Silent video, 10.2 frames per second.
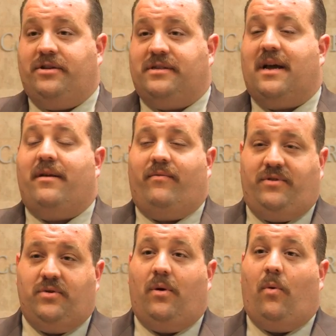And just kind
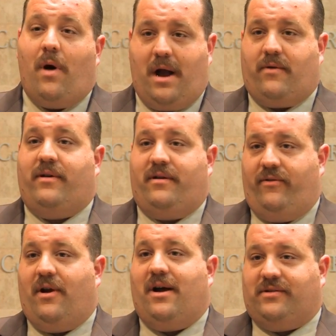of do a walk around
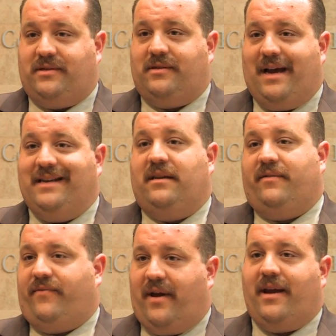of your house and
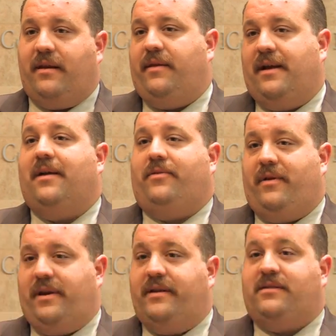identify anything out
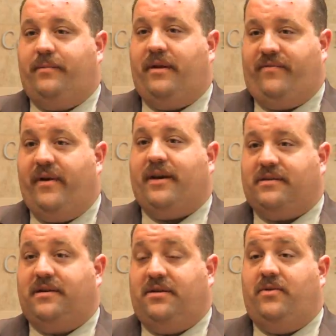there that needs to be
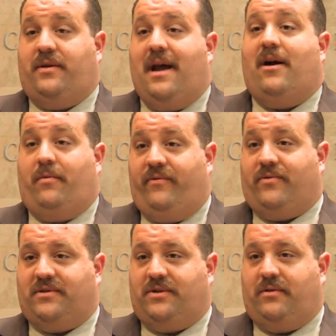fixed and do it now
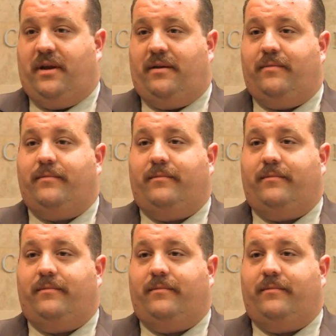before it's too late.